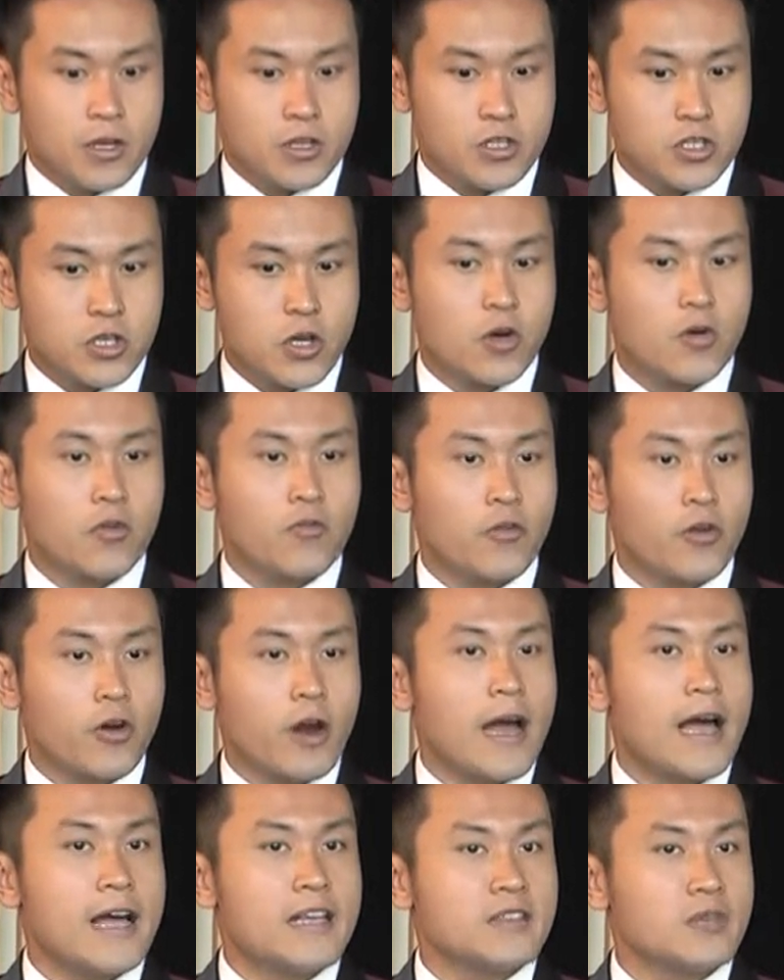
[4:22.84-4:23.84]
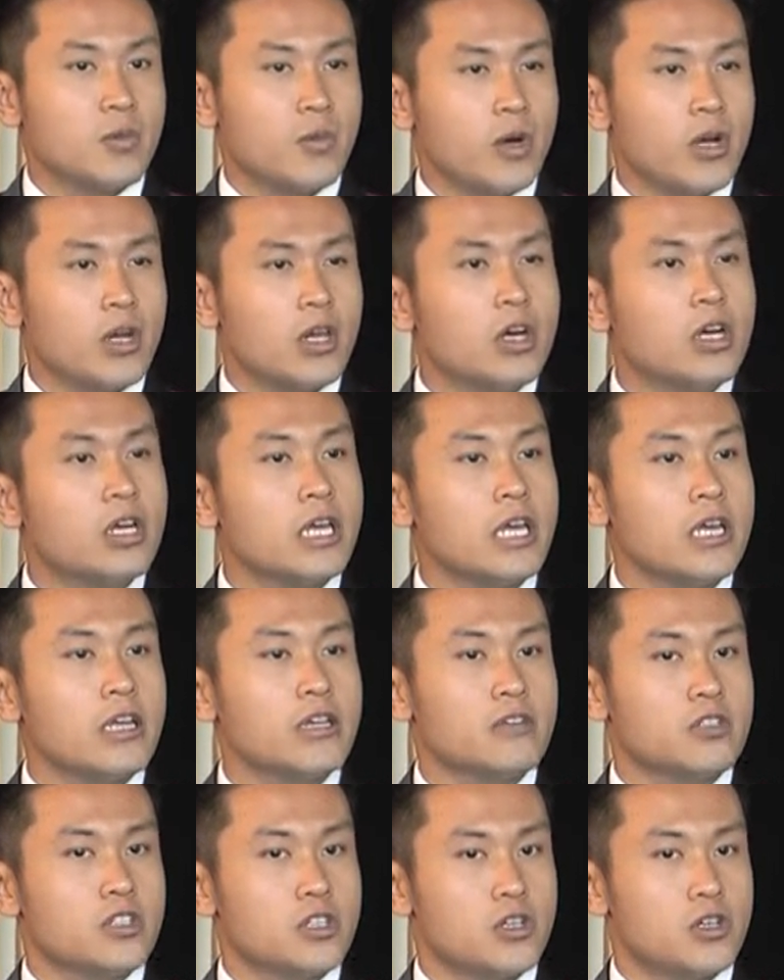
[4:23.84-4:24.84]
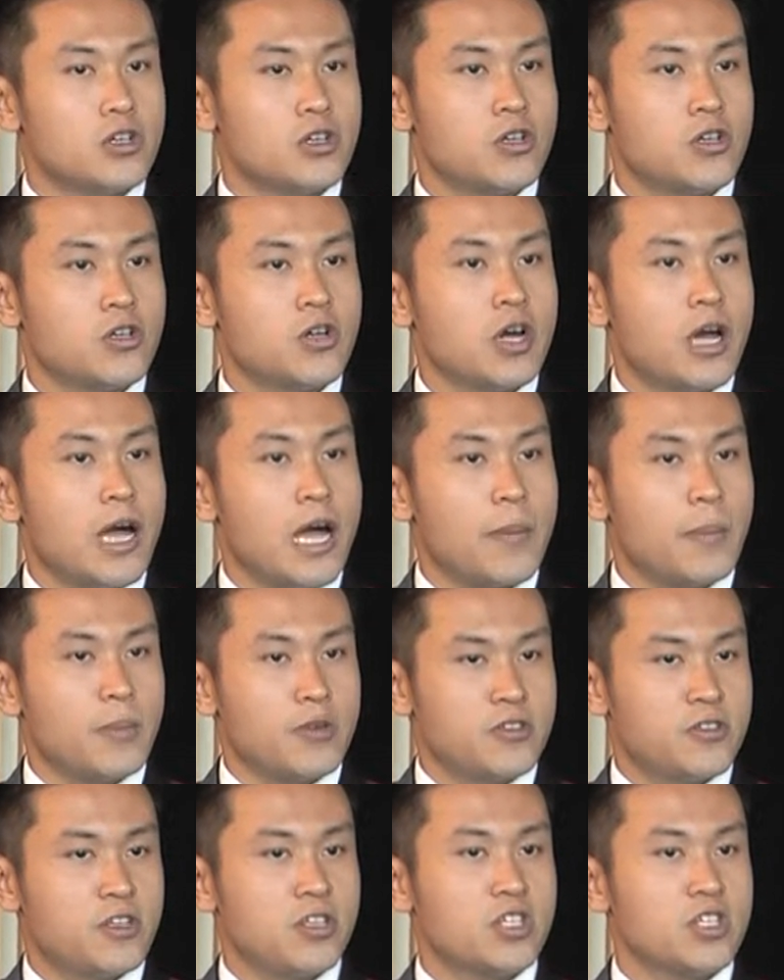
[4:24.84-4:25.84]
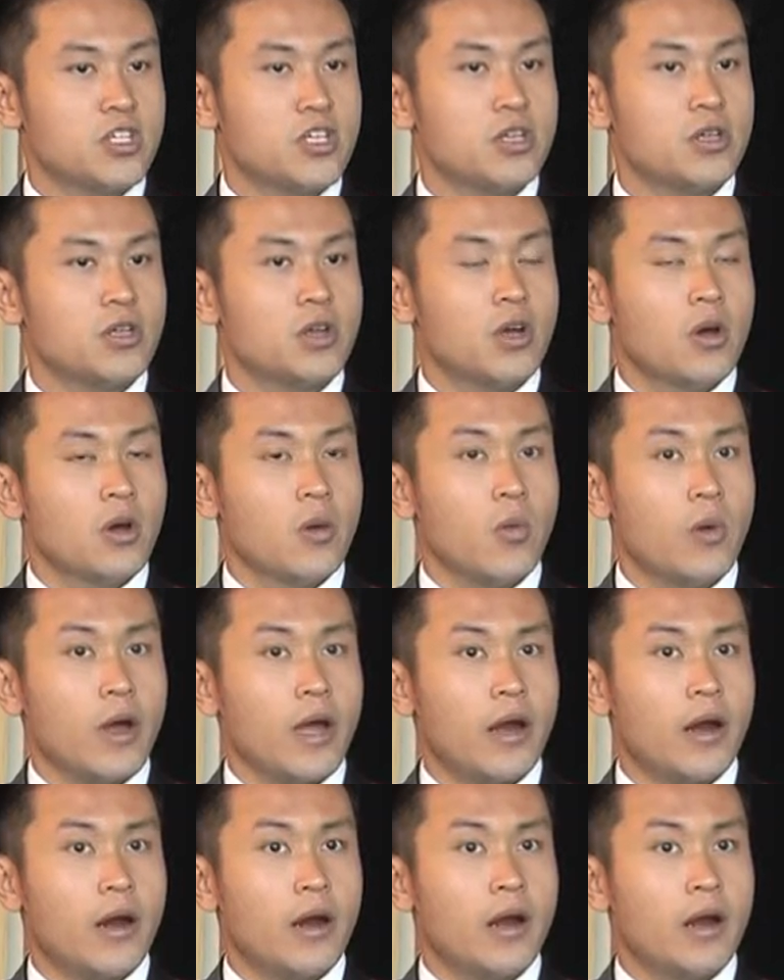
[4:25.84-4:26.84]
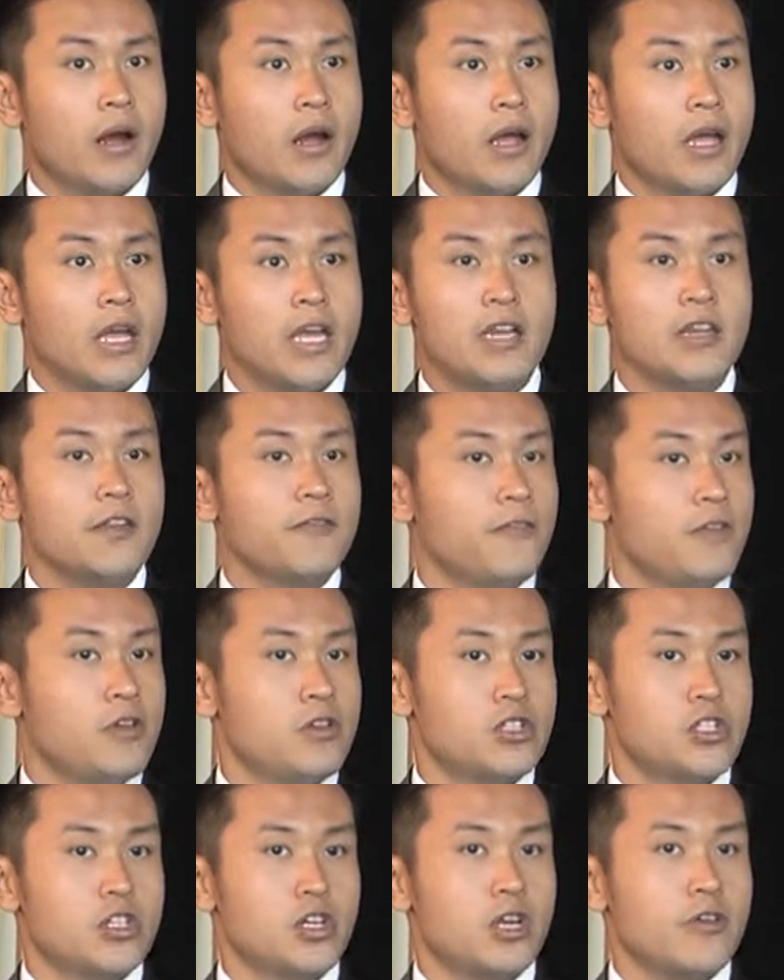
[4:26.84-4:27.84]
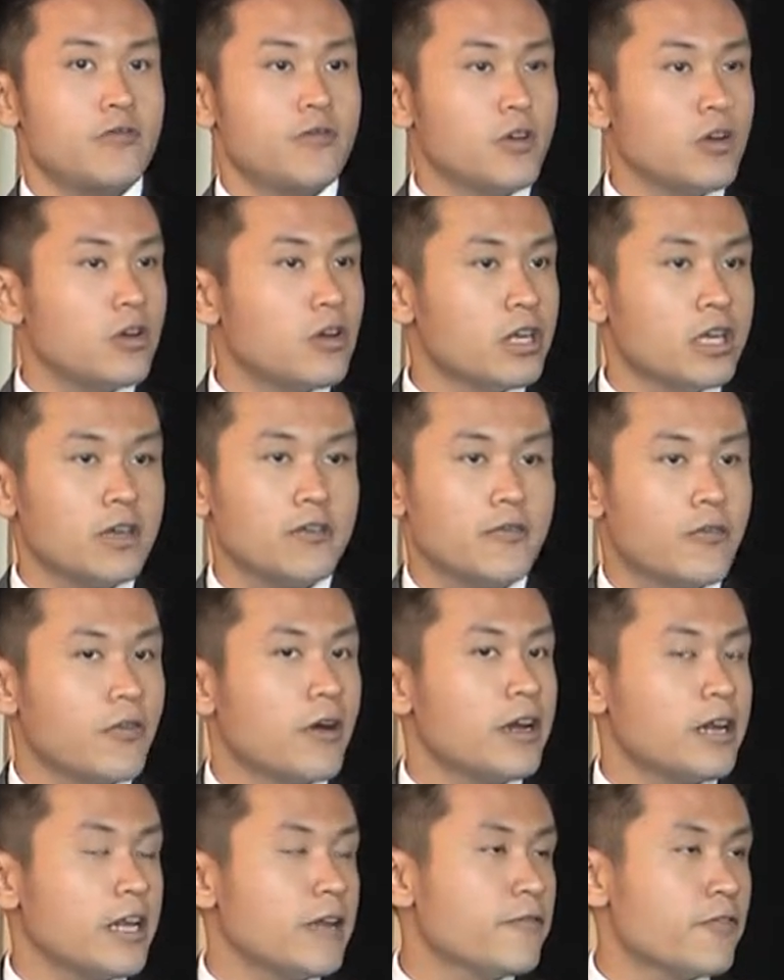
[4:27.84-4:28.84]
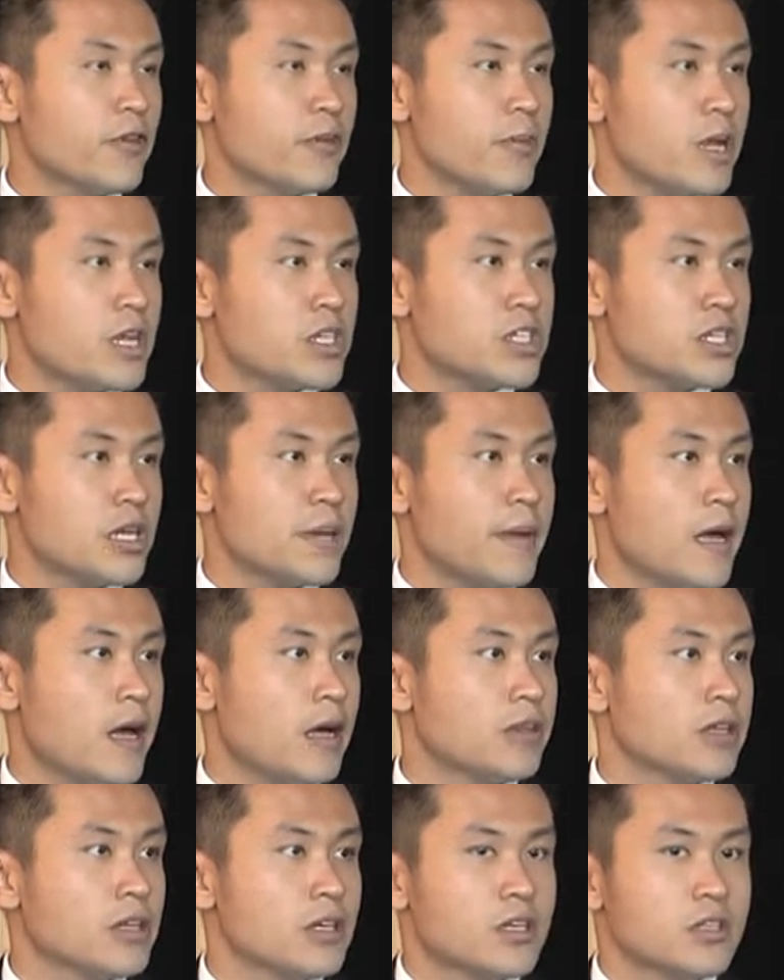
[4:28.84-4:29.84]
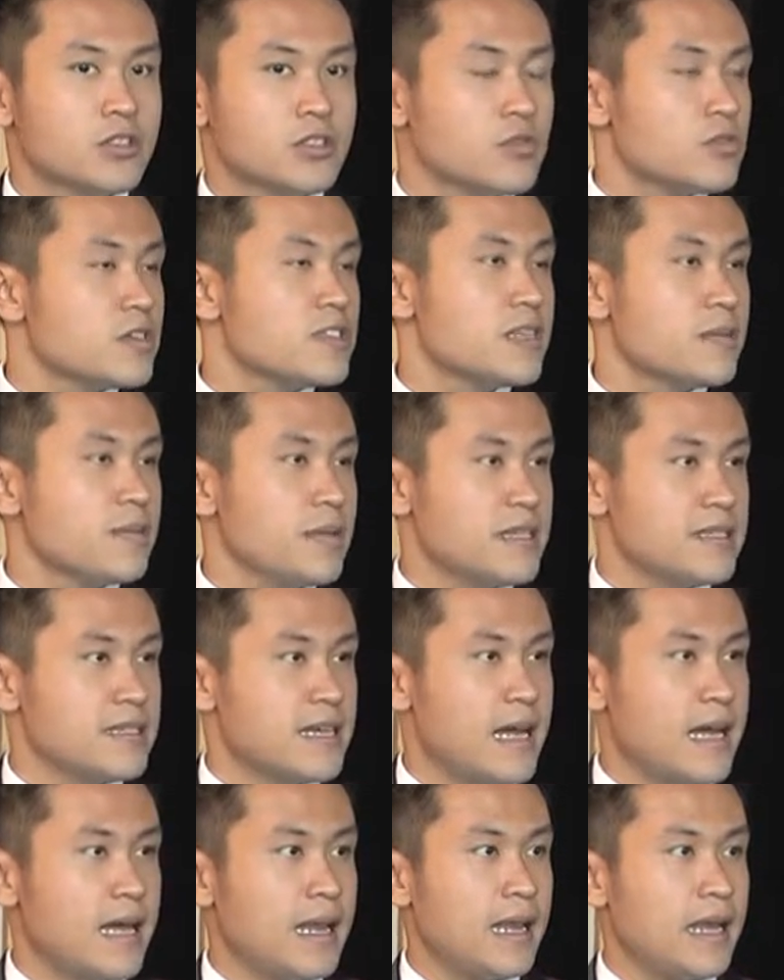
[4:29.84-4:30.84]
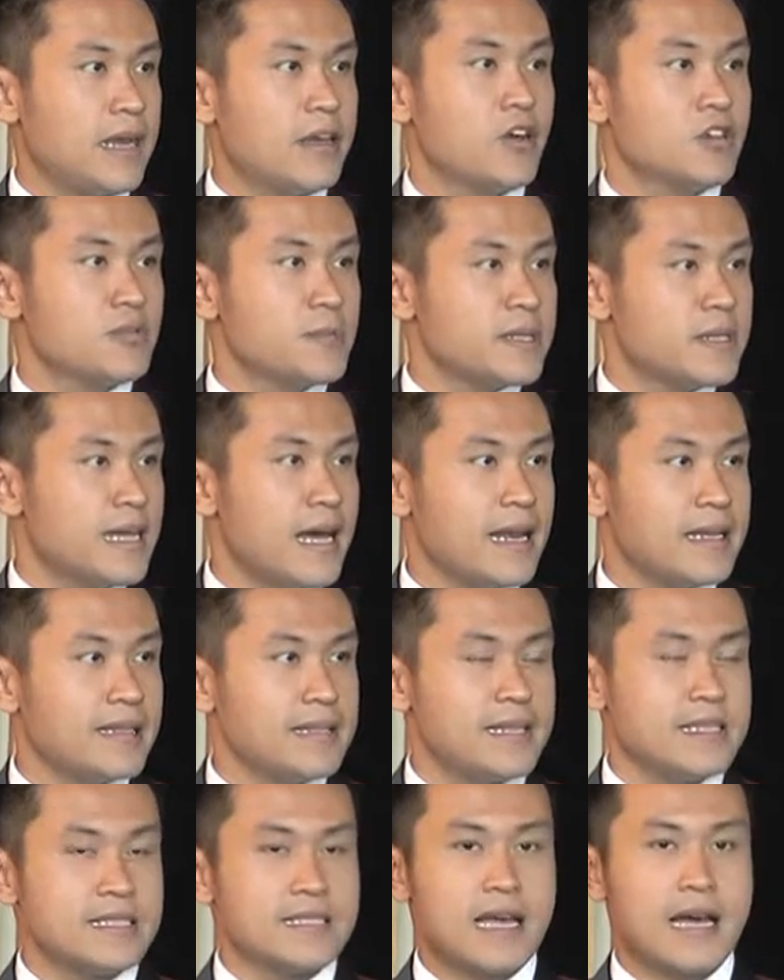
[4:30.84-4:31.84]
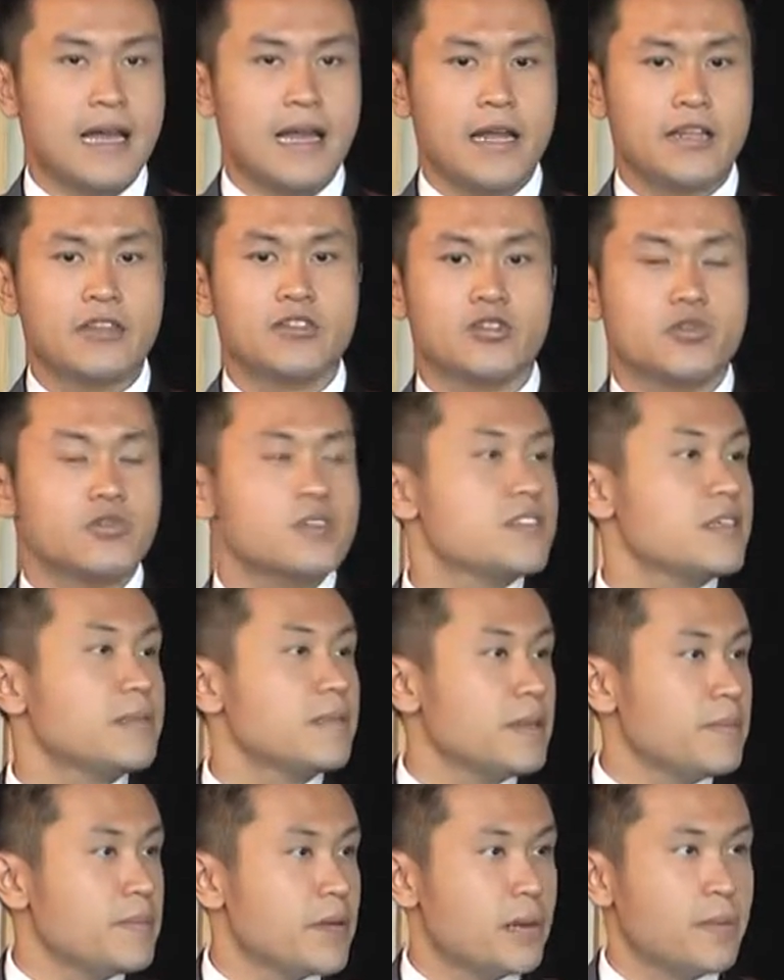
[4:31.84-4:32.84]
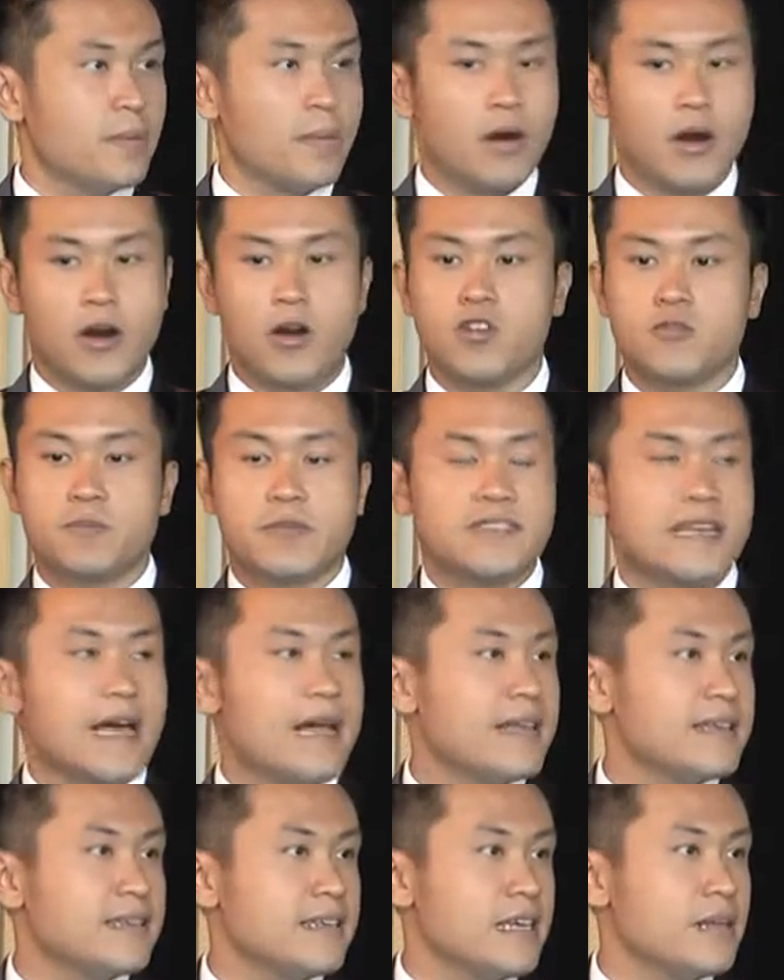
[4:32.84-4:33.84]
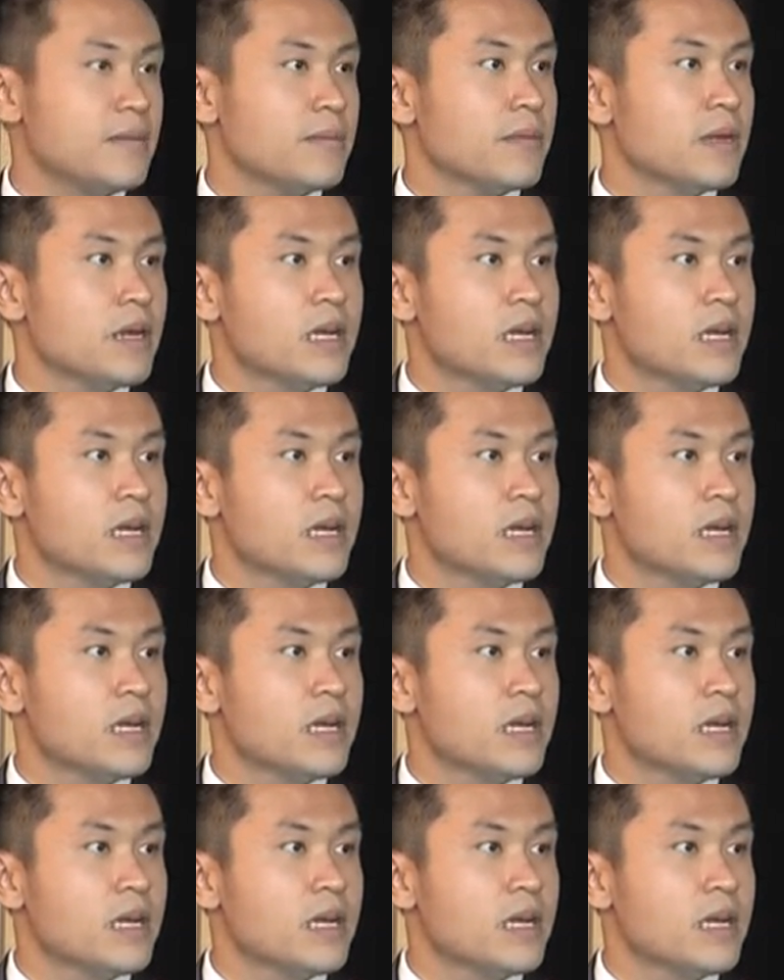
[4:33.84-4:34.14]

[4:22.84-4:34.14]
so for us, we're looking to a position where in the future, if you're looking for an information about tourism in Thailand, hospitality in Thailand, tourism in Myanmar, hospitality